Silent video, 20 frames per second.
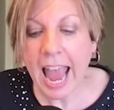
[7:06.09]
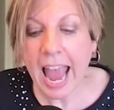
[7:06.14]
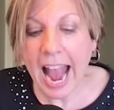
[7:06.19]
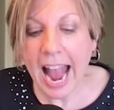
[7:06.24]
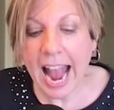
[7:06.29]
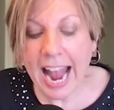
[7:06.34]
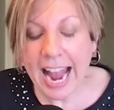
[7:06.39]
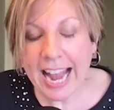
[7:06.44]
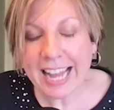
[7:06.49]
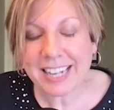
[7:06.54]

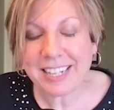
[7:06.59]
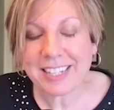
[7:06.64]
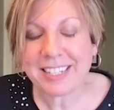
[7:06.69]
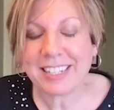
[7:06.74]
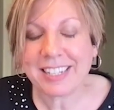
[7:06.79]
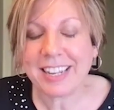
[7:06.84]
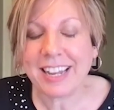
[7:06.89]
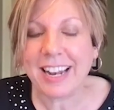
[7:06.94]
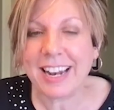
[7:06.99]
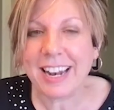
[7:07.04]
And
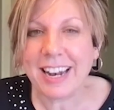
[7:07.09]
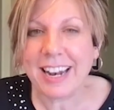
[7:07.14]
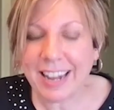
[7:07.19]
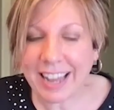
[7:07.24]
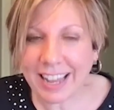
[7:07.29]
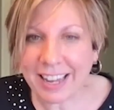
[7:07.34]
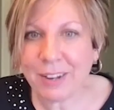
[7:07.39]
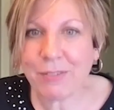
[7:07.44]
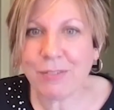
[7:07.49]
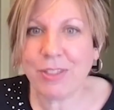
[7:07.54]

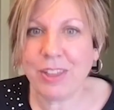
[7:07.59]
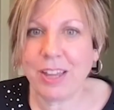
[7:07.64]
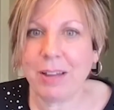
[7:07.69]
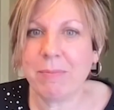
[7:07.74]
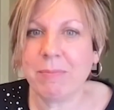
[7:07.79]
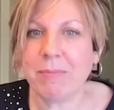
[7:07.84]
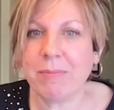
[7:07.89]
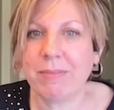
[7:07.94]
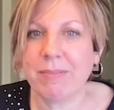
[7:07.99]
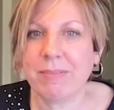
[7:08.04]
none of
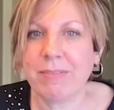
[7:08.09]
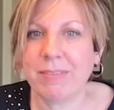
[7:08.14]
them,